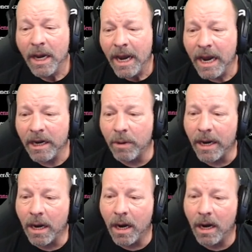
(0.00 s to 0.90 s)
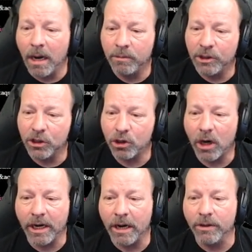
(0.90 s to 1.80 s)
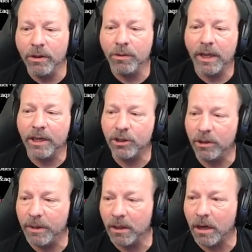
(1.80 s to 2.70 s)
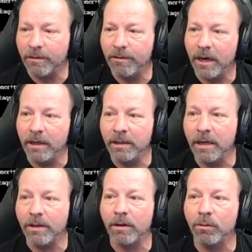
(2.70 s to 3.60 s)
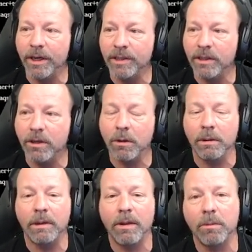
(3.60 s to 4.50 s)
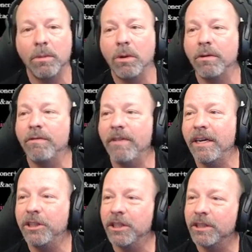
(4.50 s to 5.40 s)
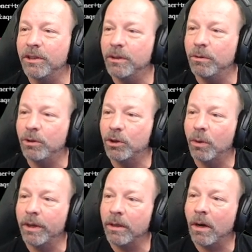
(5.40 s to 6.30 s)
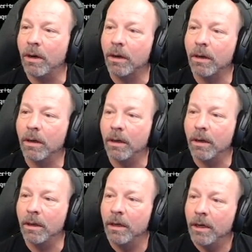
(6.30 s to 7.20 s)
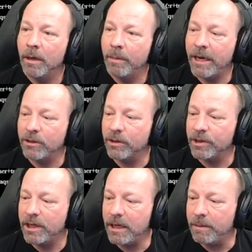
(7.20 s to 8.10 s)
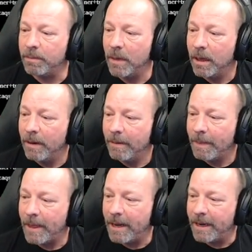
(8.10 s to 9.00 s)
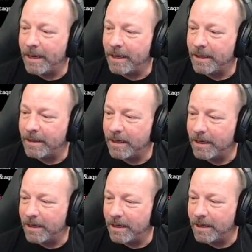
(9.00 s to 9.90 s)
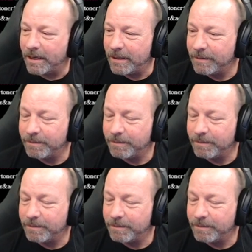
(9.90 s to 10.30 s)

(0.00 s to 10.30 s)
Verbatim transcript: anyway, um, just trying out new things should be a lot of fun. Another reason, no, another motivation to join our uh, Patreon team. And uh,